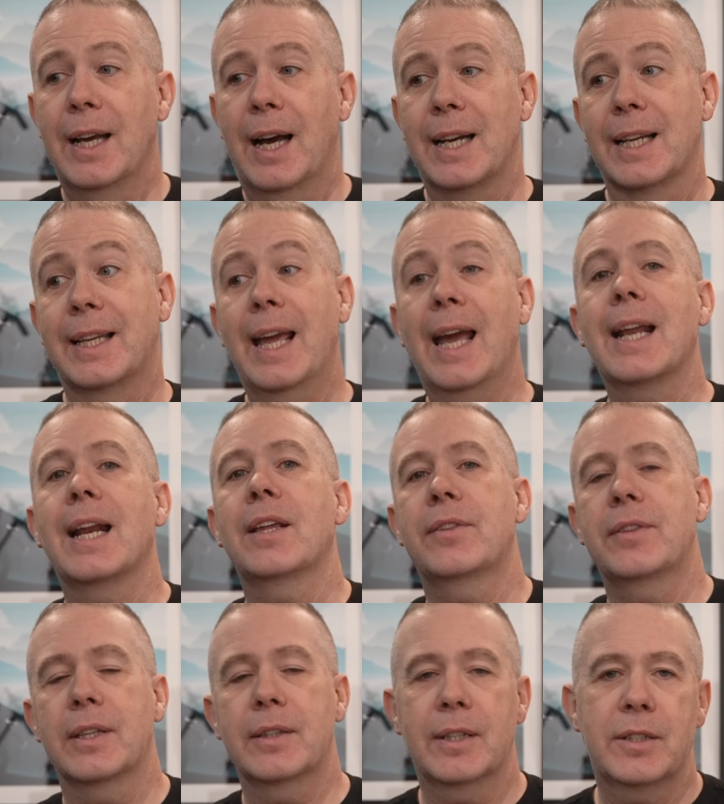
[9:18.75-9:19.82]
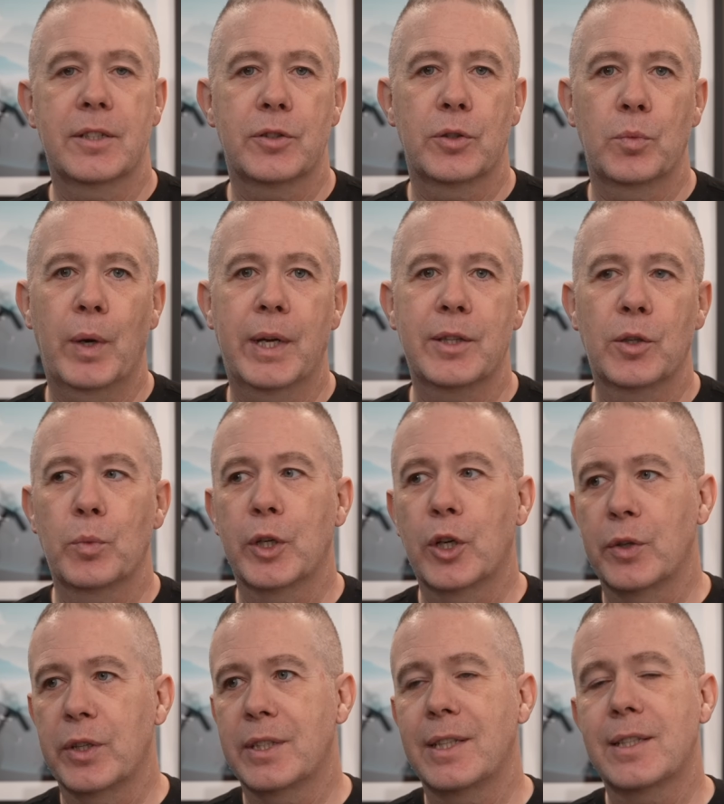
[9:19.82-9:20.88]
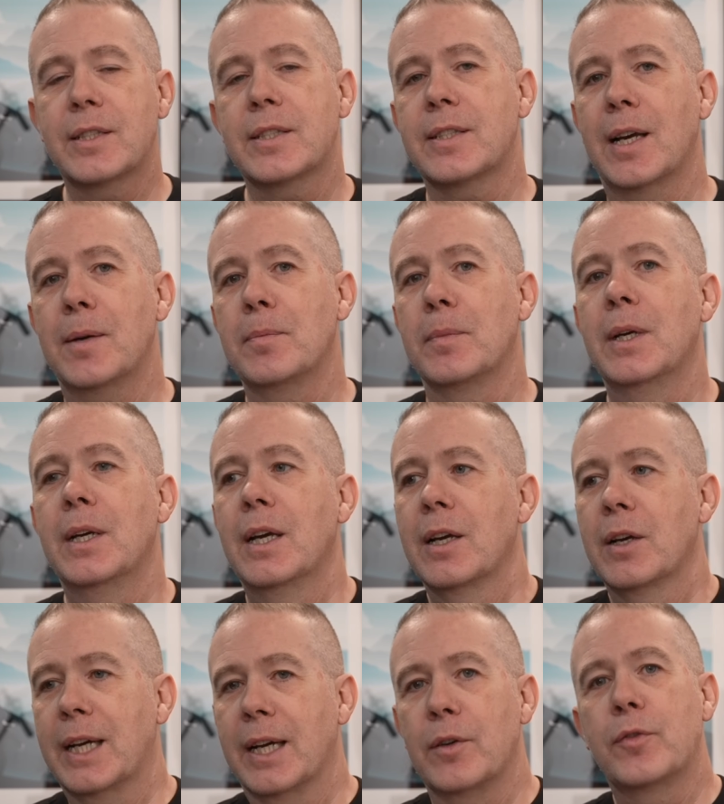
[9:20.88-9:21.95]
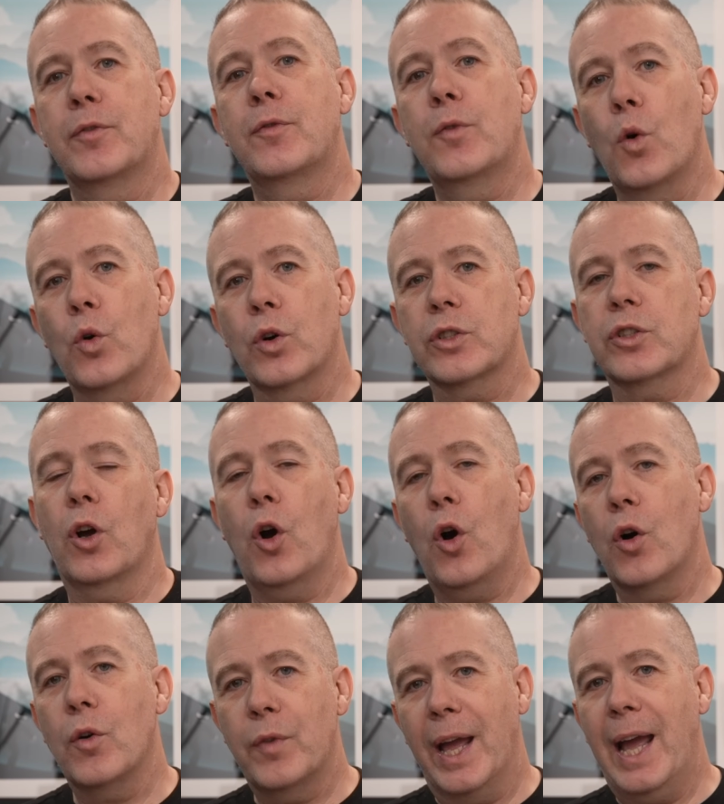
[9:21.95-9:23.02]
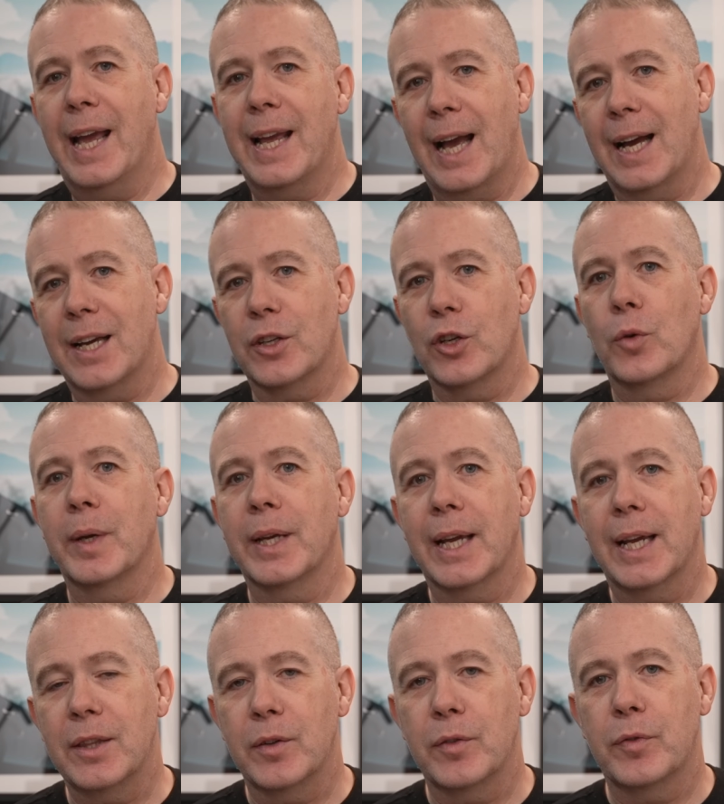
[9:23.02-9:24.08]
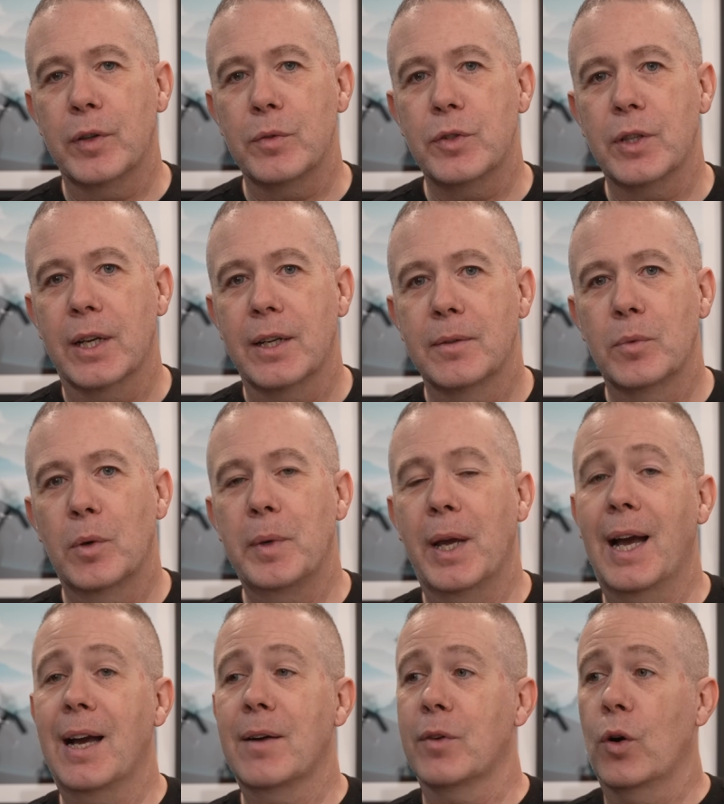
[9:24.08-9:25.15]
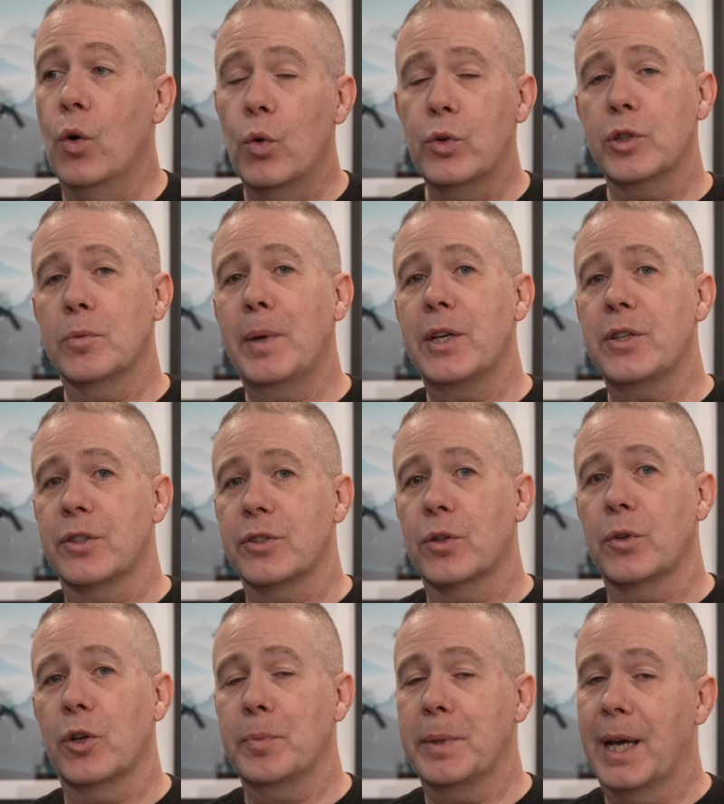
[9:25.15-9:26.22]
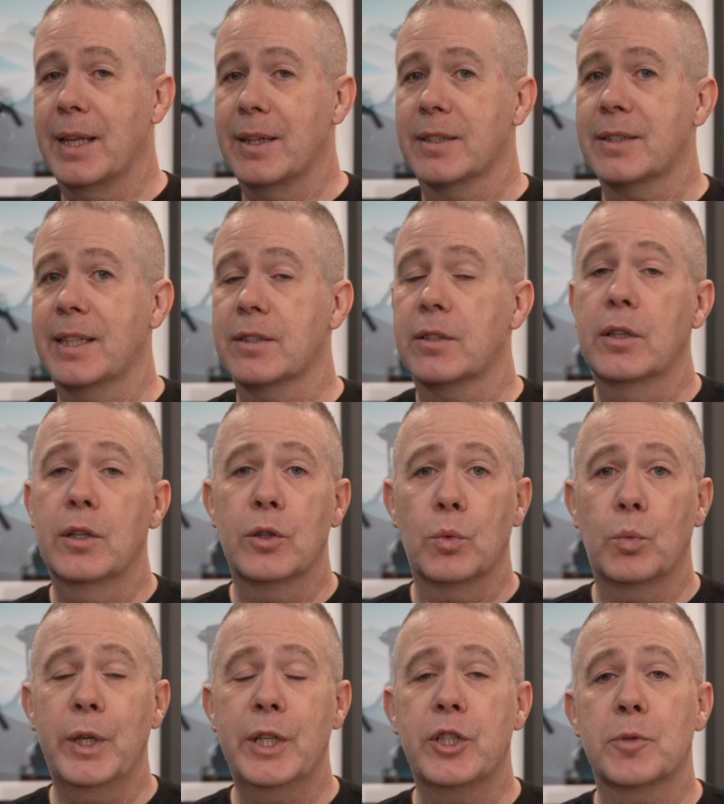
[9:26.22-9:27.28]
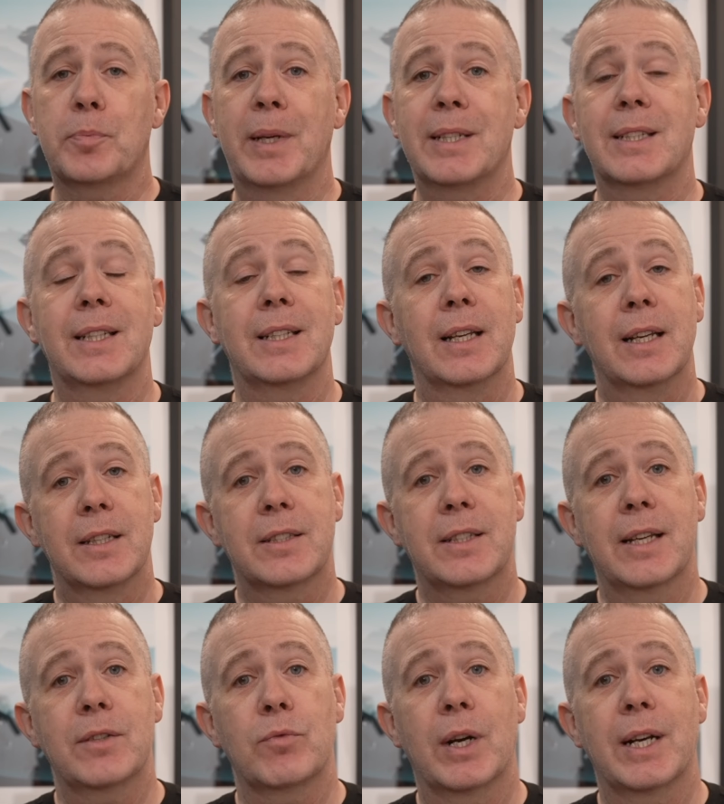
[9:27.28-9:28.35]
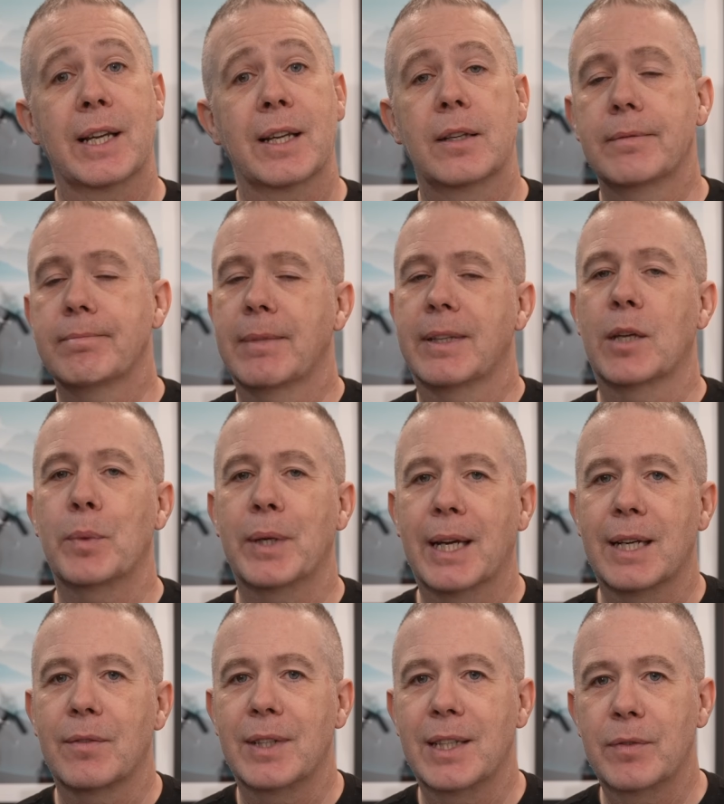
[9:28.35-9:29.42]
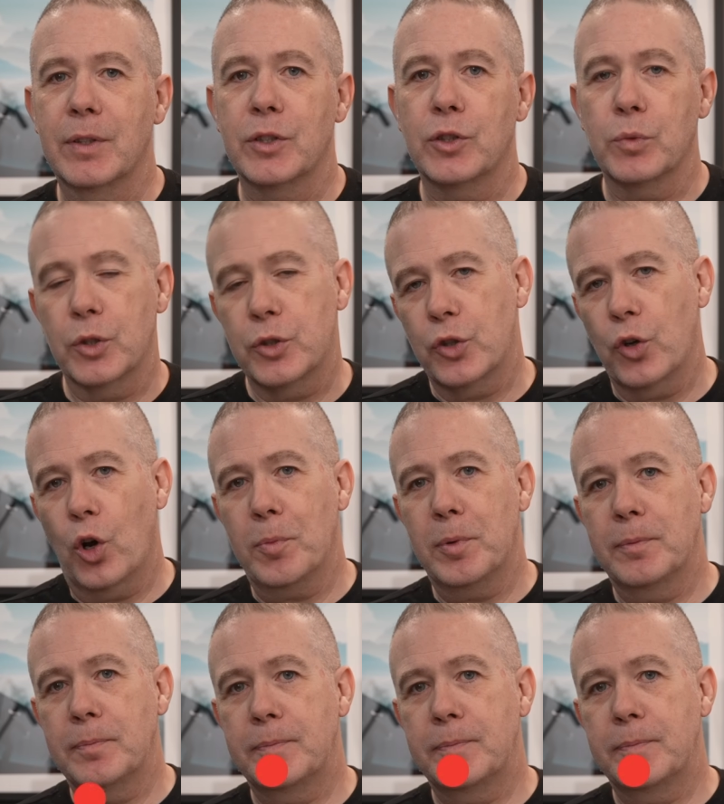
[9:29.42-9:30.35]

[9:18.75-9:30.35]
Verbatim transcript: And again, I think this is the way that we're going to see some kind of forks of AI going in the future, where we have automations going on behind the scenes that we just basically set running and then we kind of leave it do the job.